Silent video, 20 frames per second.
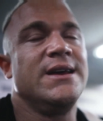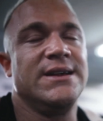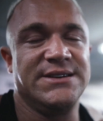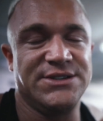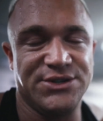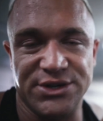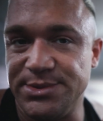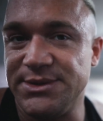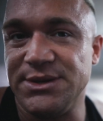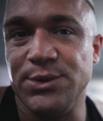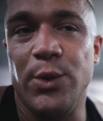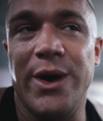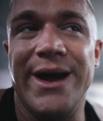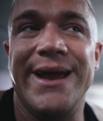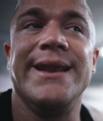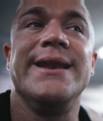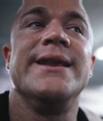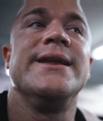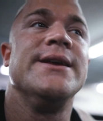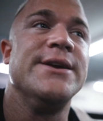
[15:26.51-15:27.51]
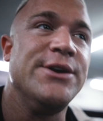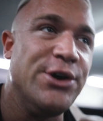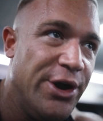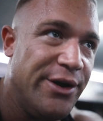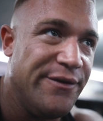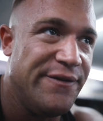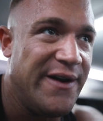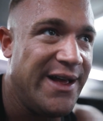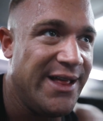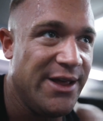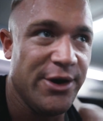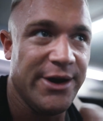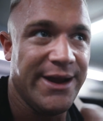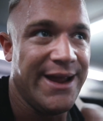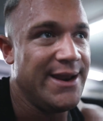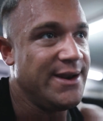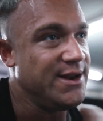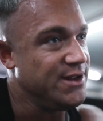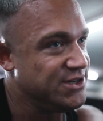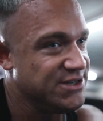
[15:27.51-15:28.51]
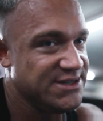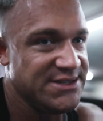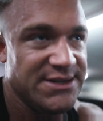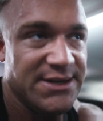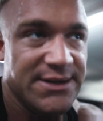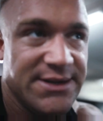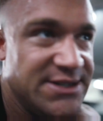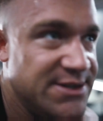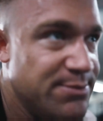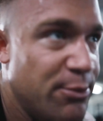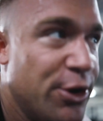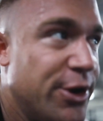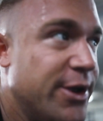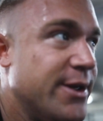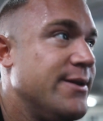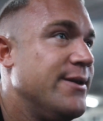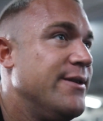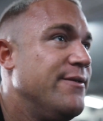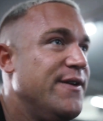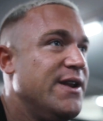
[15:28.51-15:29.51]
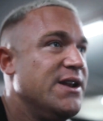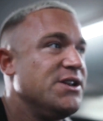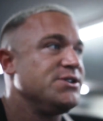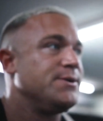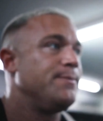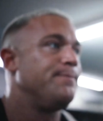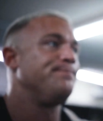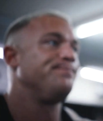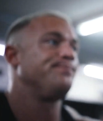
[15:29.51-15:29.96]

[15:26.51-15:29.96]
strip some weight, go to failure again, and just smoke it and finish.